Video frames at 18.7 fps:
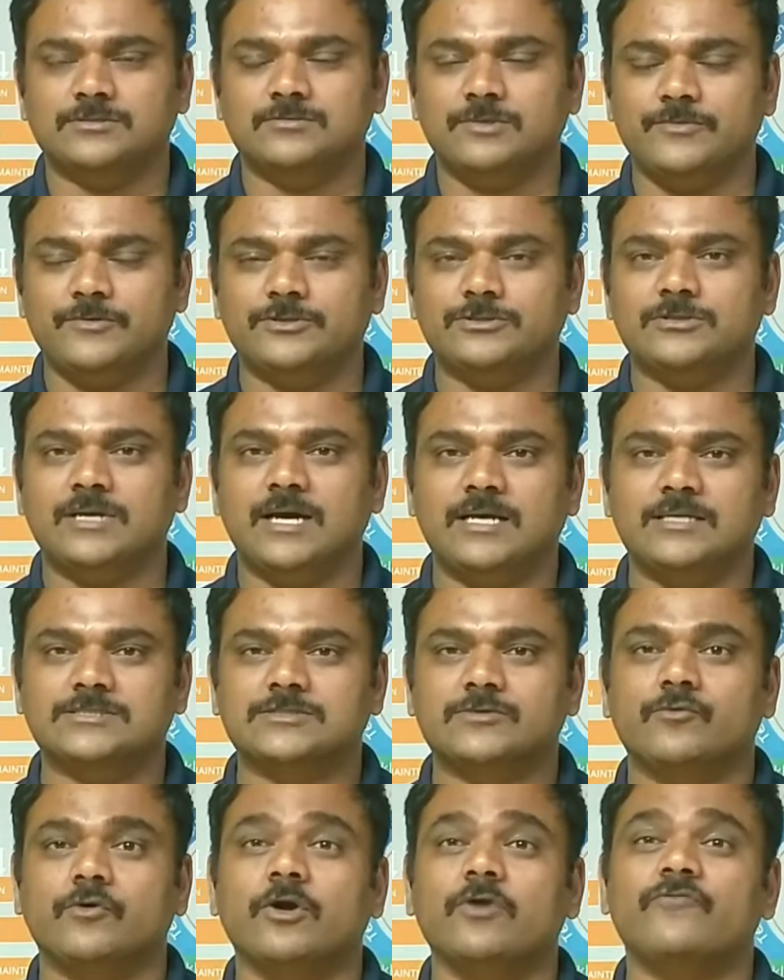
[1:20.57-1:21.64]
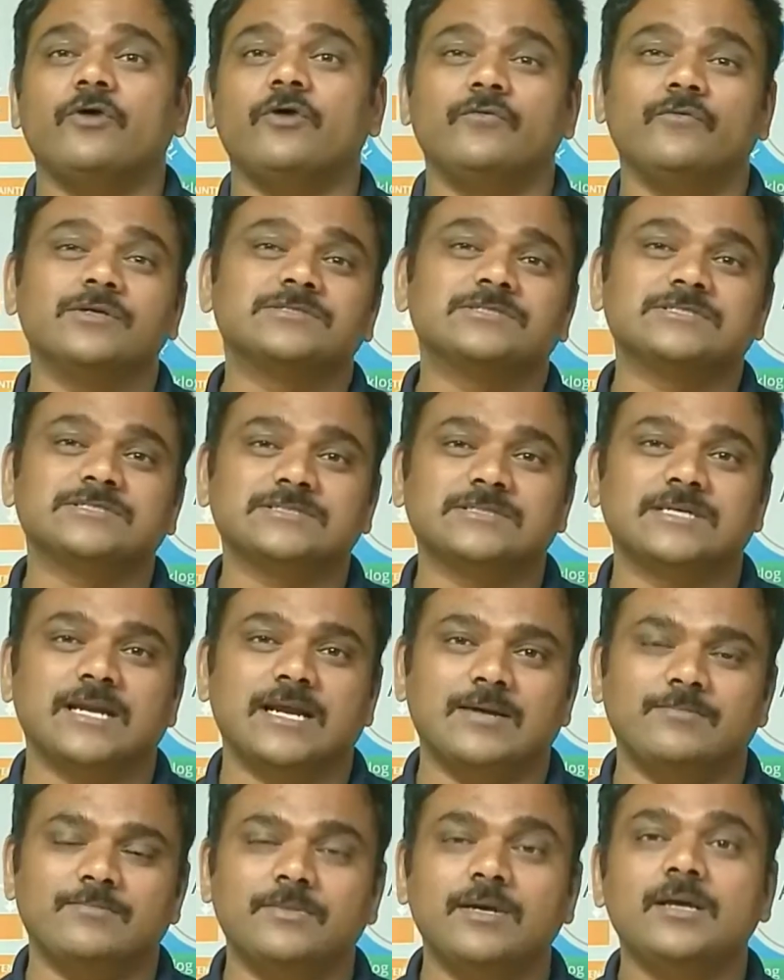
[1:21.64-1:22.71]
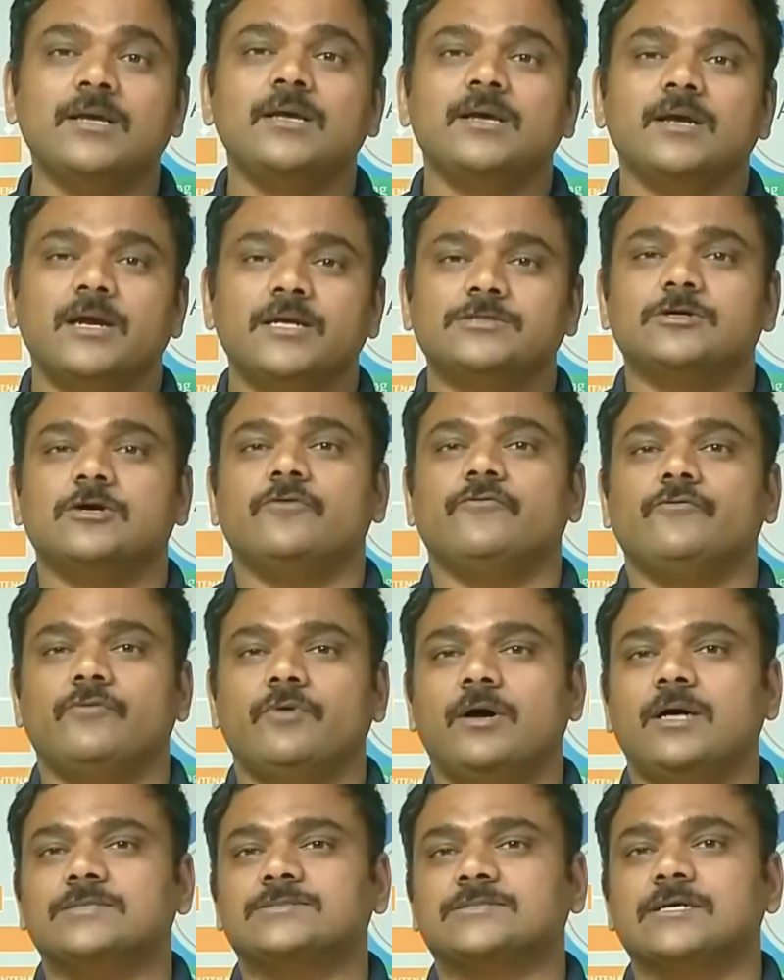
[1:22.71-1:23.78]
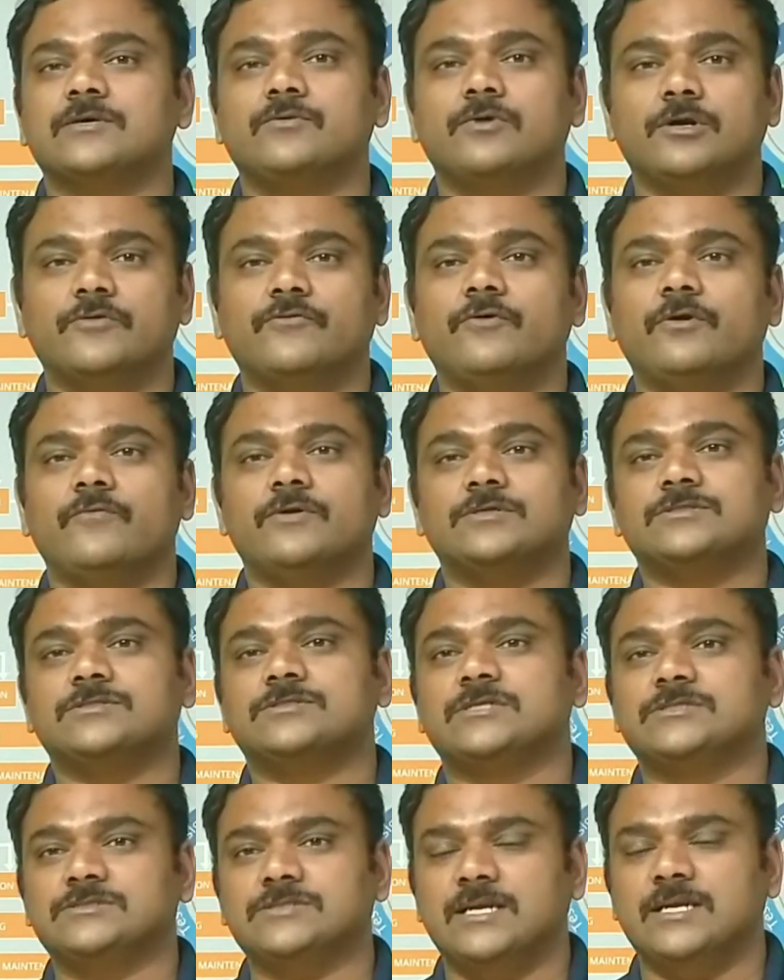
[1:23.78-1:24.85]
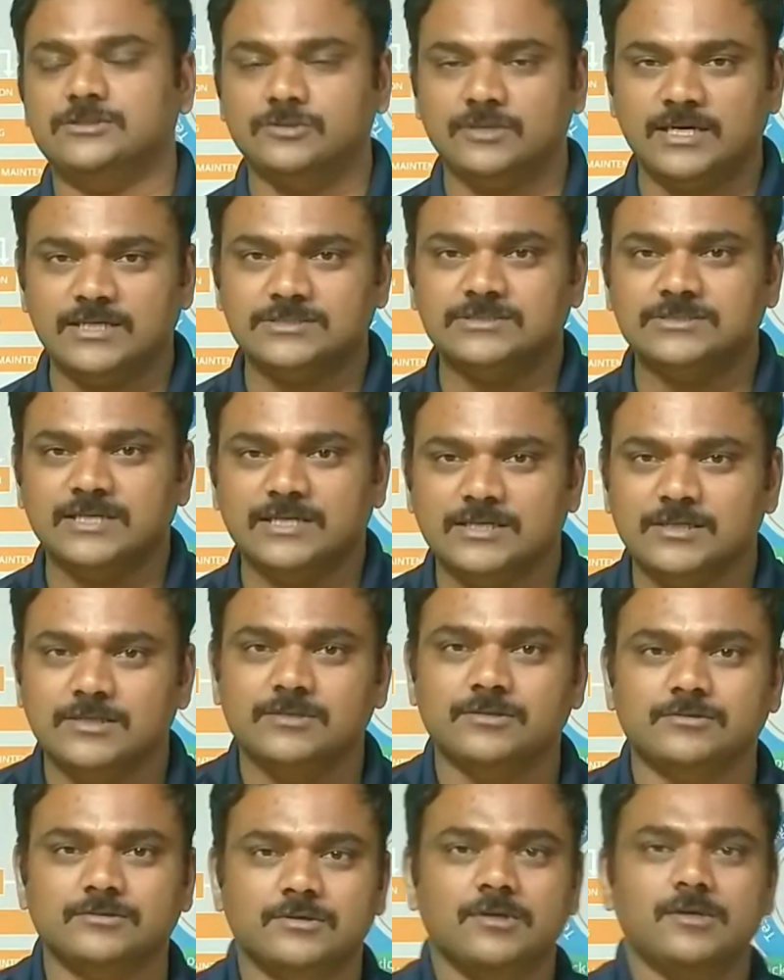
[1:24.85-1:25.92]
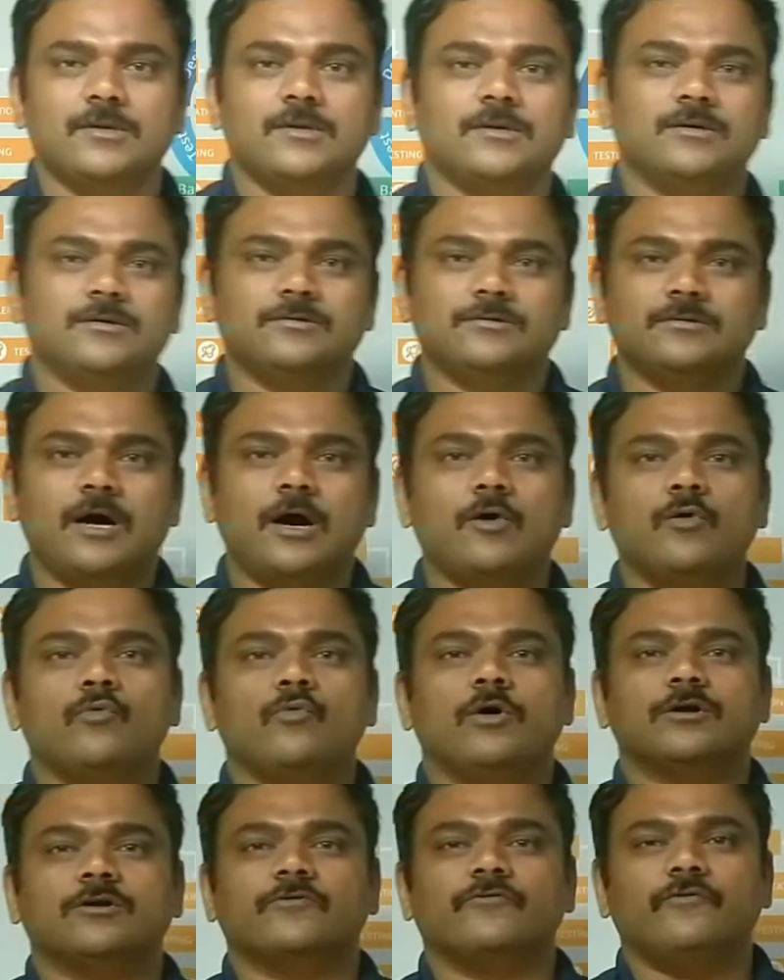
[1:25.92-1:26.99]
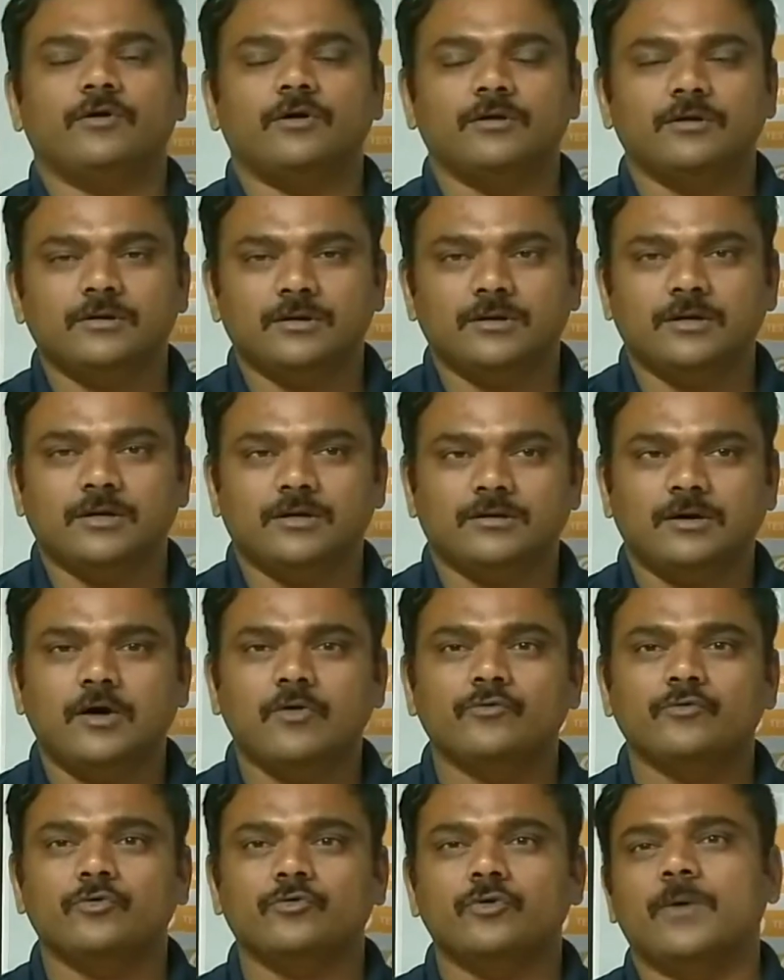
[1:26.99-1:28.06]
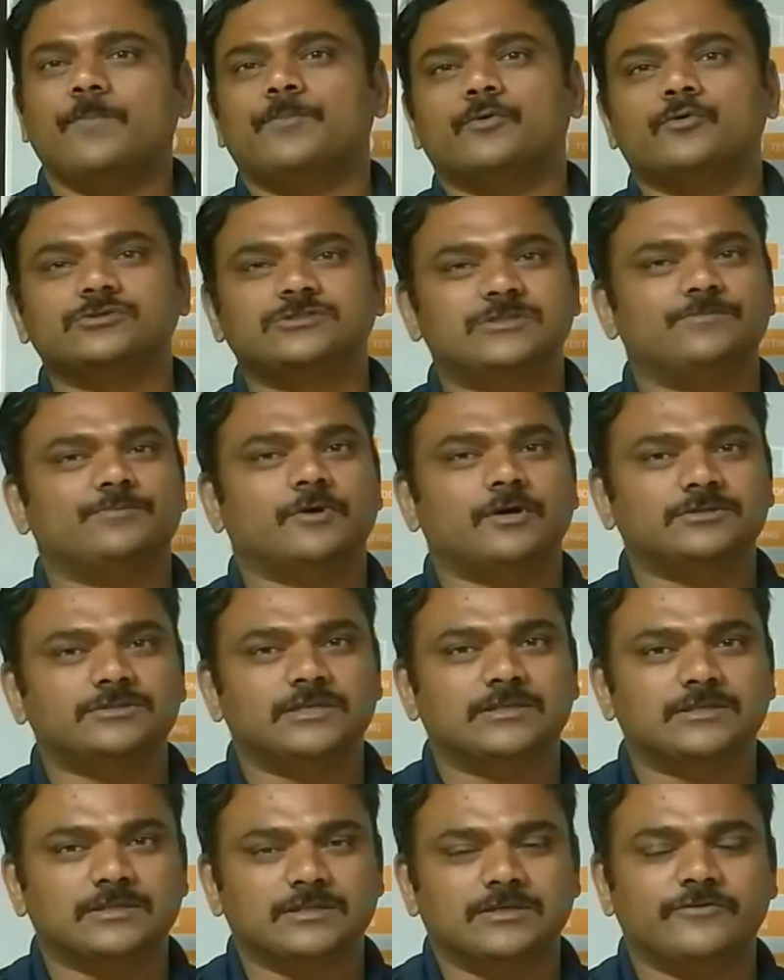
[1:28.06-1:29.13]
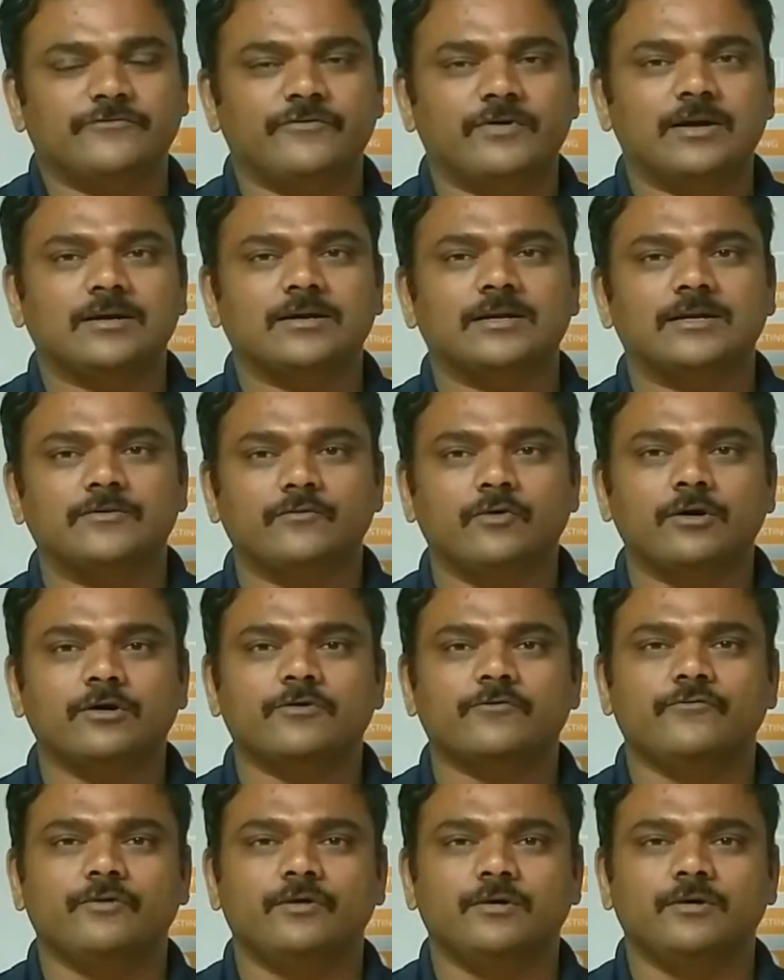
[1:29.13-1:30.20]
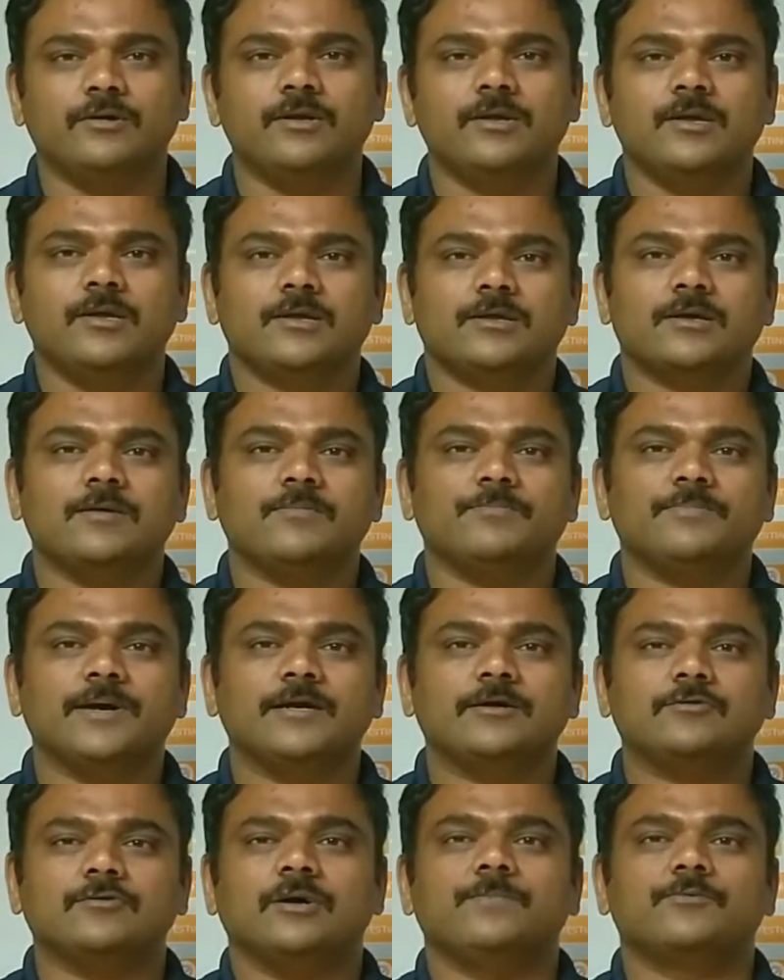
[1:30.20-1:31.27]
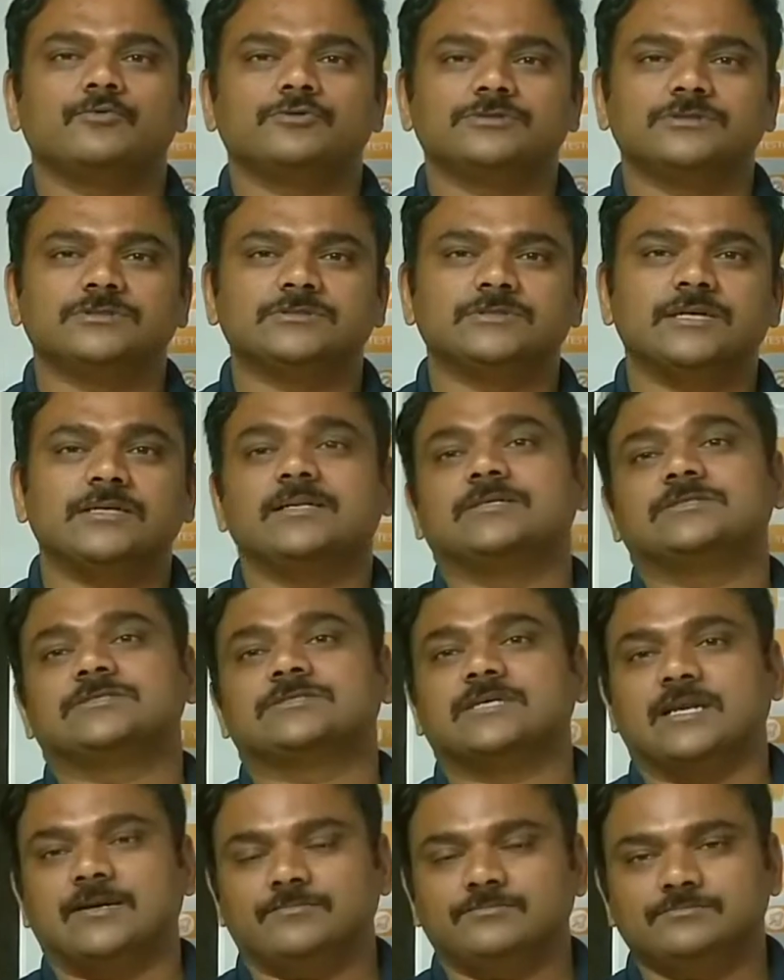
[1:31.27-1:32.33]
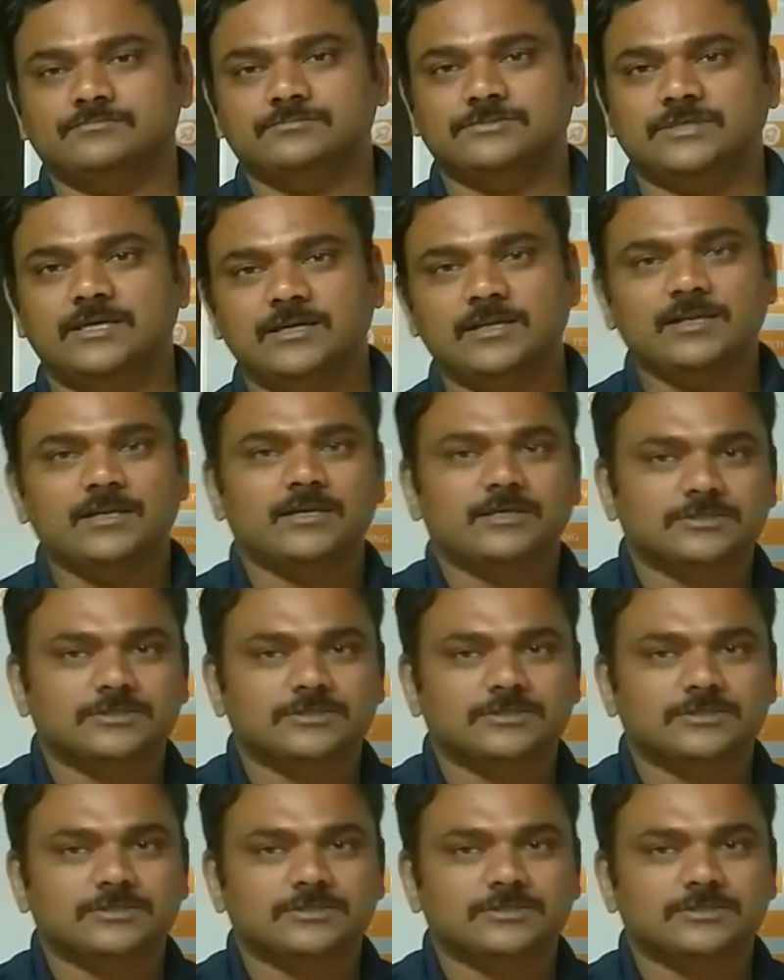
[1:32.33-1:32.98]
So maybe you should ask waterfall versus Scrum instead of asking waterfall versus agile. So let's get into how do you approach a project differently in waterfall compared to approaching that in Scrum, right?